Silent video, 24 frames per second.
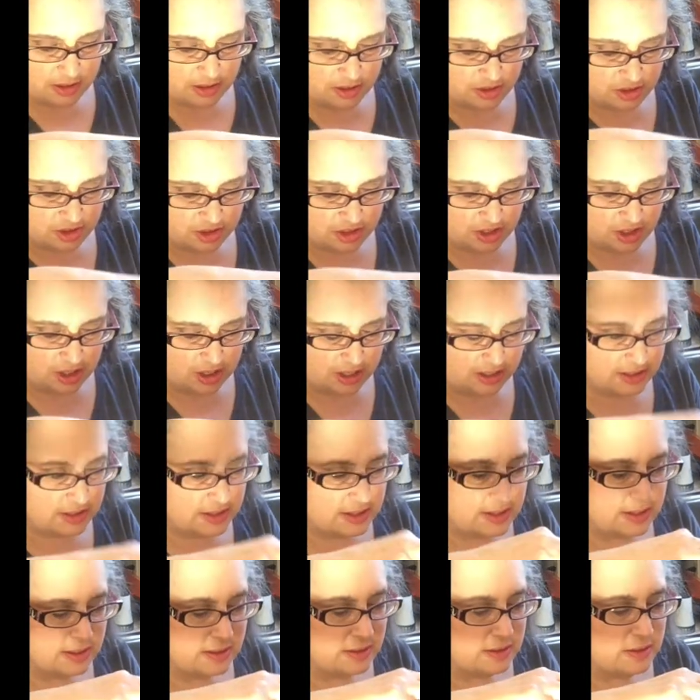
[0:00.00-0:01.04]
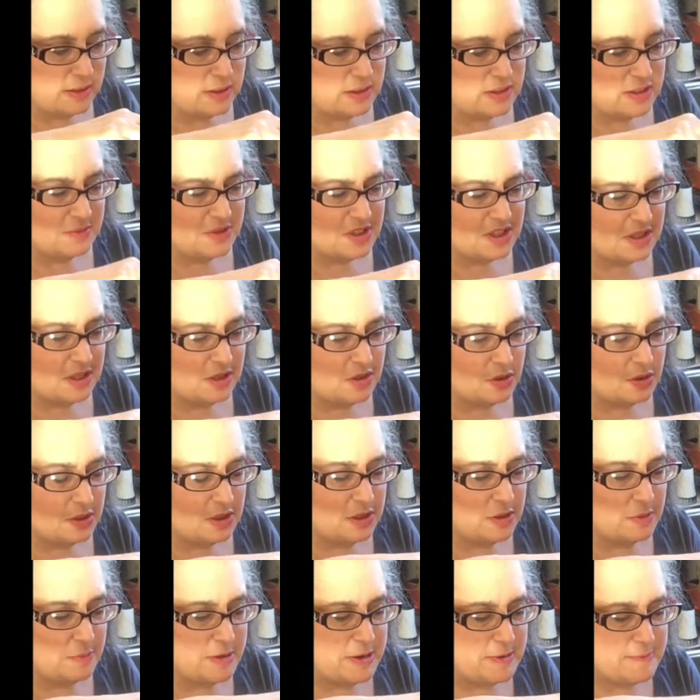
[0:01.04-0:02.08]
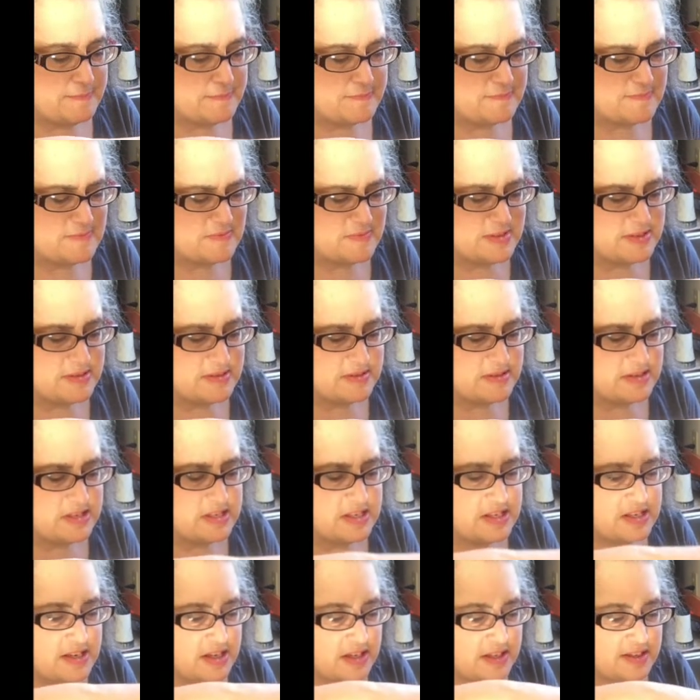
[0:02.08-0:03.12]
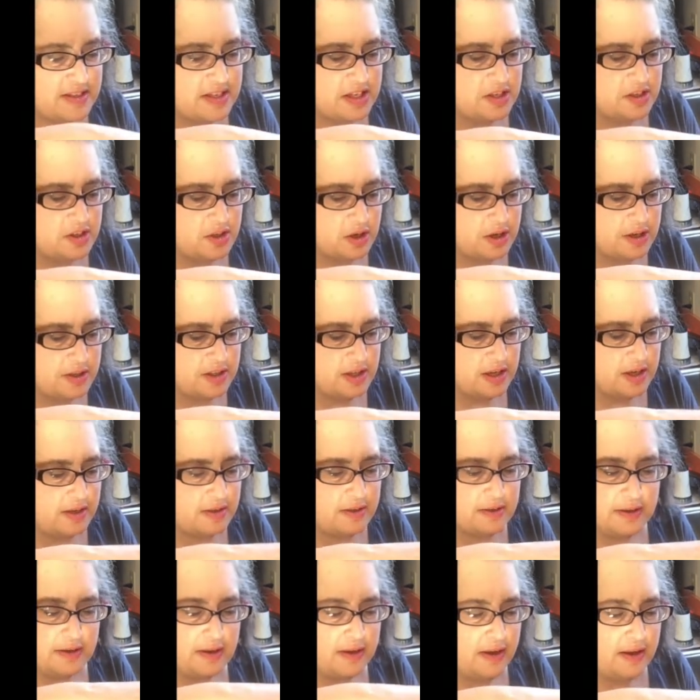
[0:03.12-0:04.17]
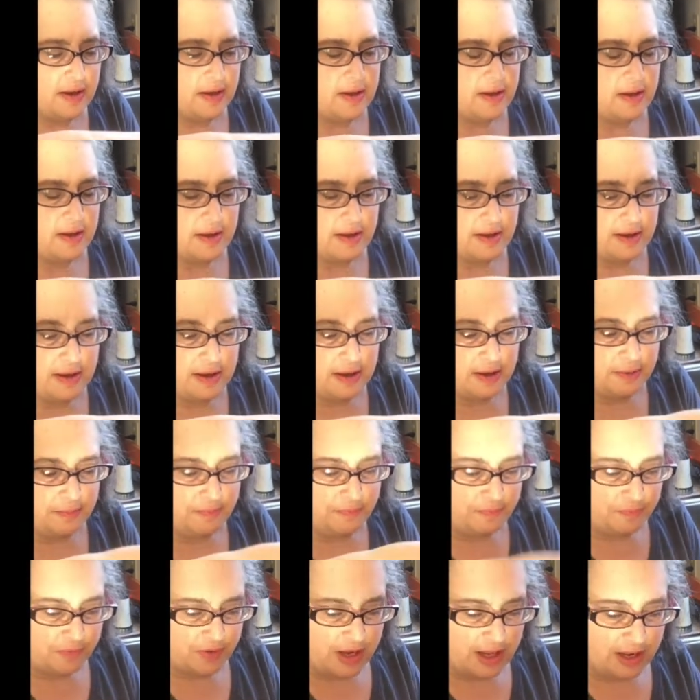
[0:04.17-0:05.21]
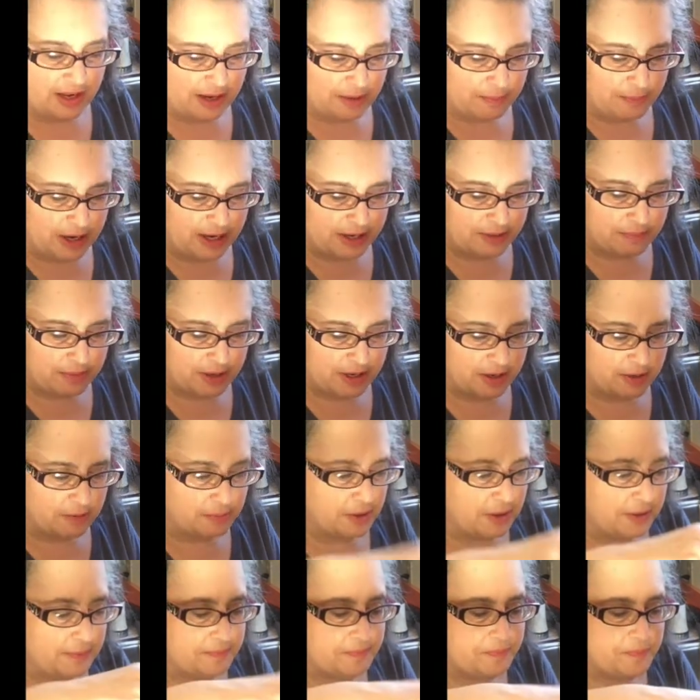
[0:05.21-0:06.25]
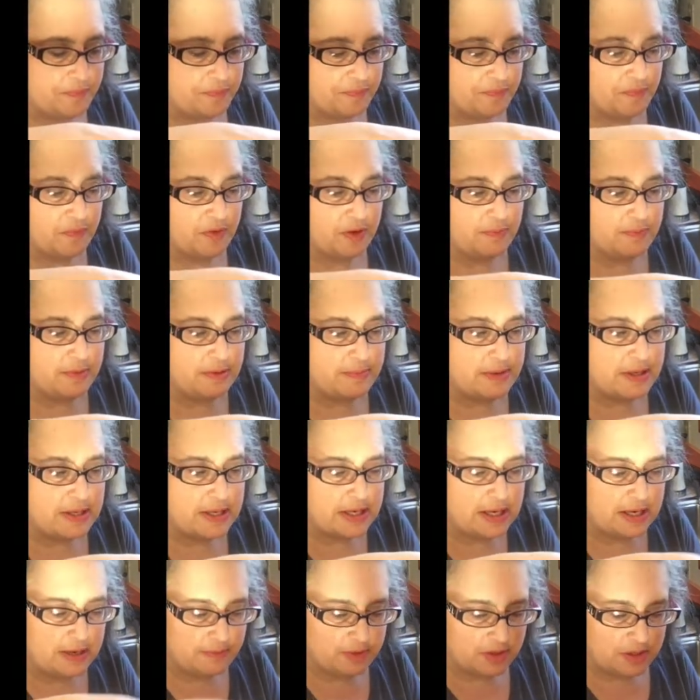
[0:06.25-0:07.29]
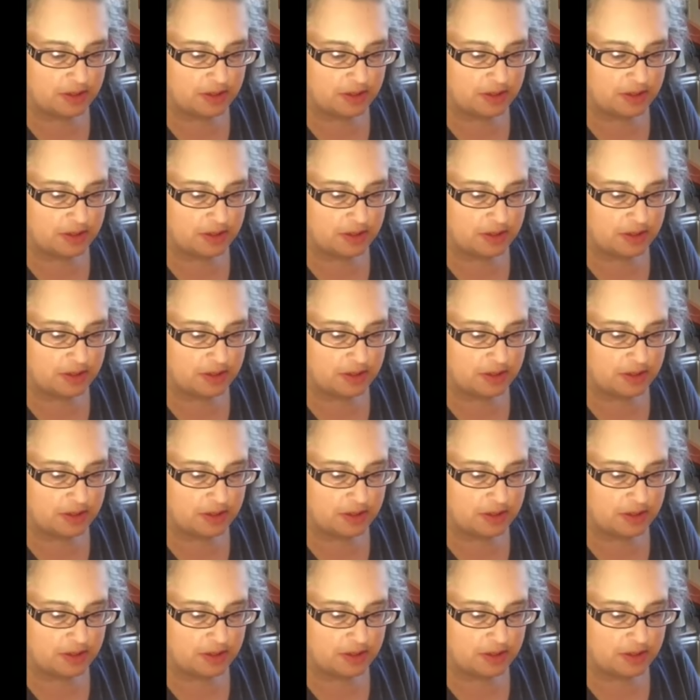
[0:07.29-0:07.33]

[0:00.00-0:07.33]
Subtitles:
salt. So I'm just gonna do a little bit. This is a sea salt that I like mine better, but my mother came with